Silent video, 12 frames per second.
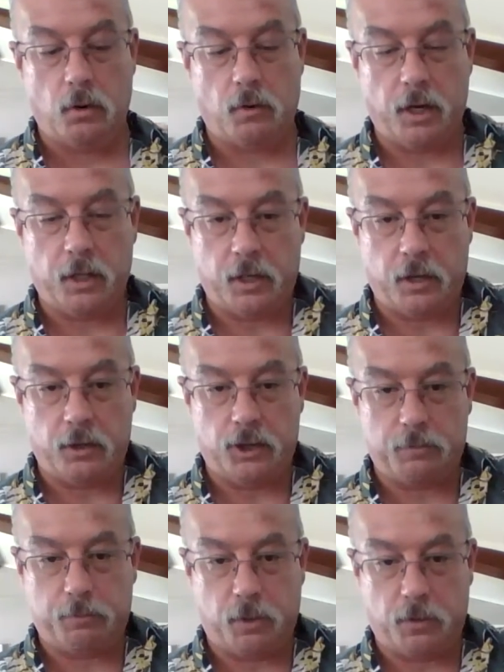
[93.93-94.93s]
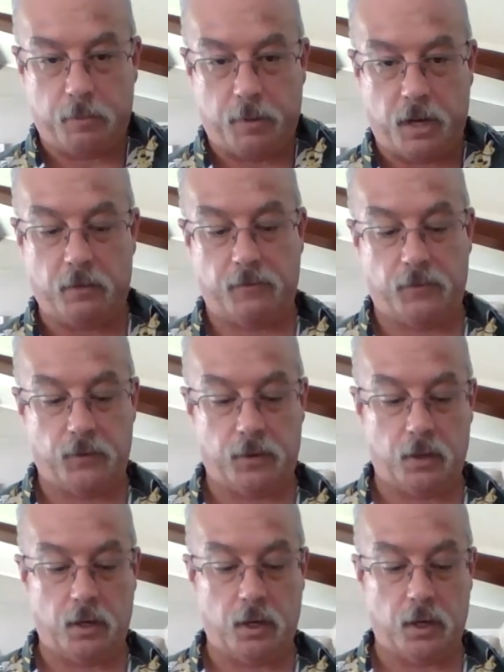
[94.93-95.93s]
right there, just below the button for
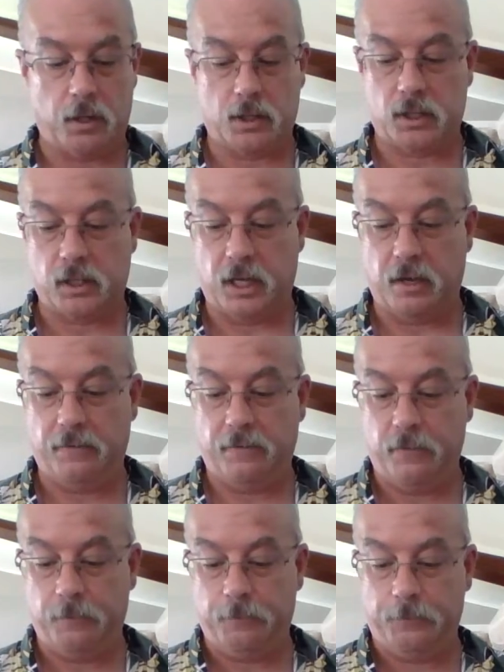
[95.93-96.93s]
the sleeve.